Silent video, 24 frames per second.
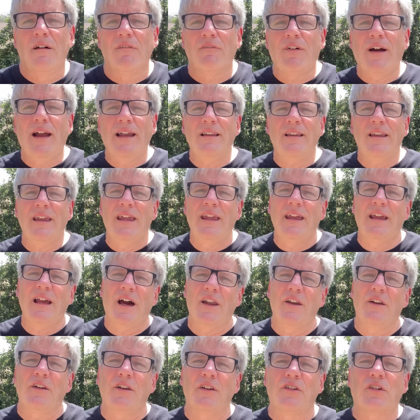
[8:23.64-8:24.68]
Finally, he
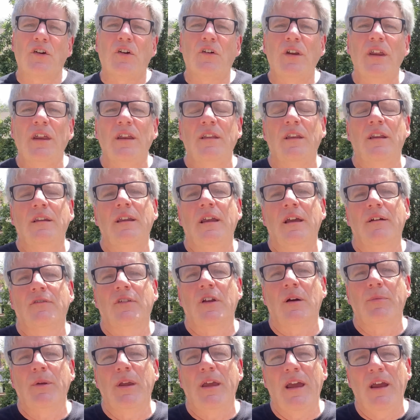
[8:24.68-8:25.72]
got an attorney in the
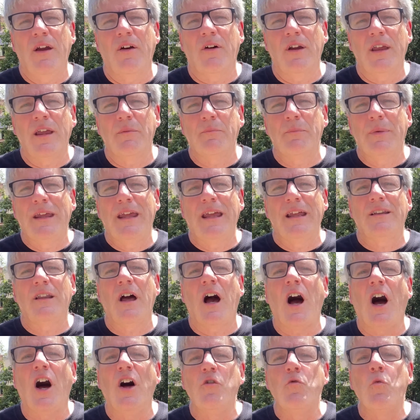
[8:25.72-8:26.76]
DFW area and began to
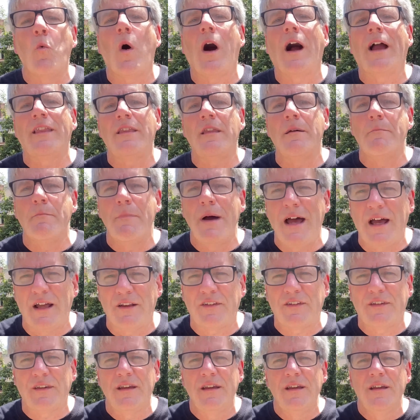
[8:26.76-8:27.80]
unwind the
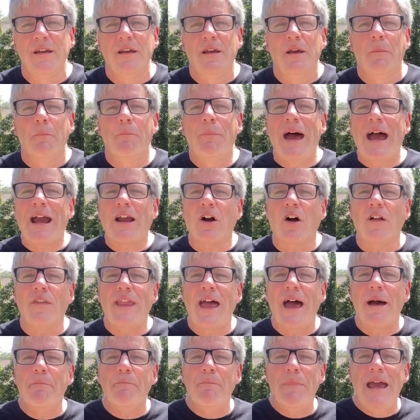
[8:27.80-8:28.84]
mess. Back on
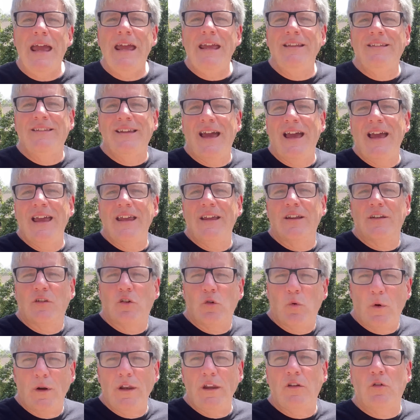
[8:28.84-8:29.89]
that May day in
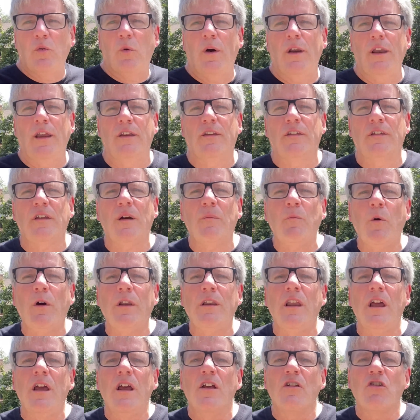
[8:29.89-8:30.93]
2020,
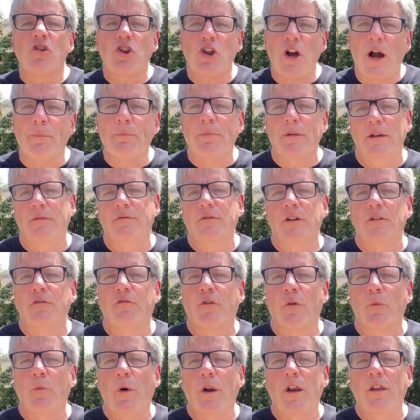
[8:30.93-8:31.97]
someone shoplifted
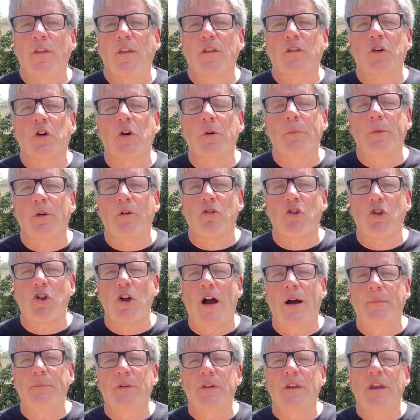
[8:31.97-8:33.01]
from one of the terminal
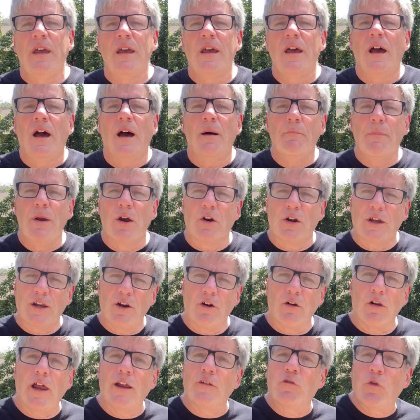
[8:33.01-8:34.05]
shops. American
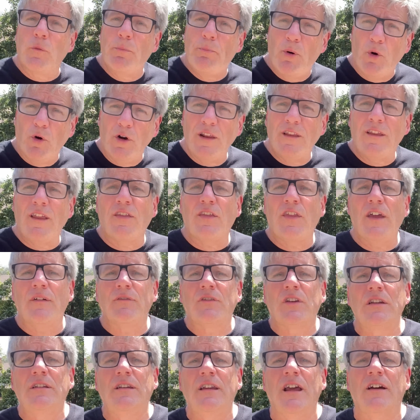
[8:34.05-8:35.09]
Airlines reported the theft
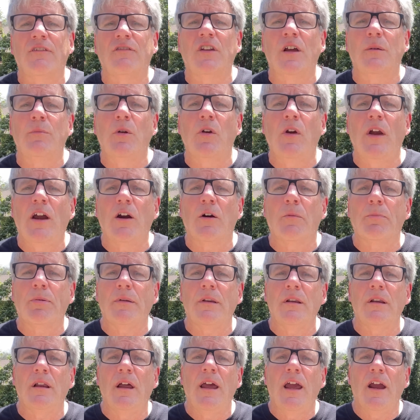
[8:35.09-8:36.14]
to
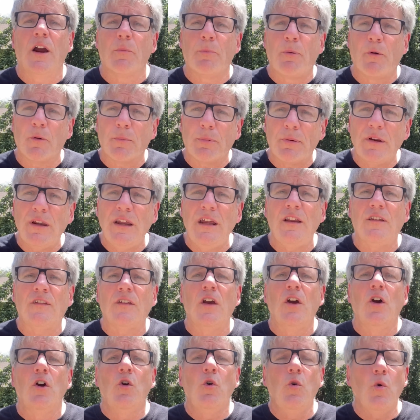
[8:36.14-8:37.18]
DFW Airport Police,
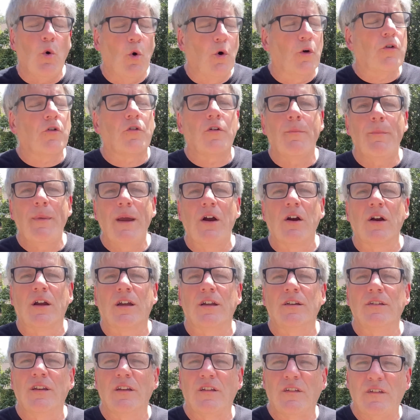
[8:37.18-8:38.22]
who ordered
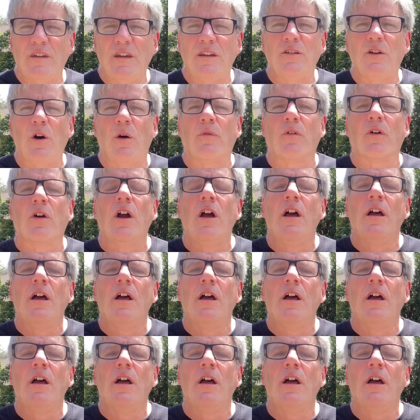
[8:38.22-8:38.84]
American to send over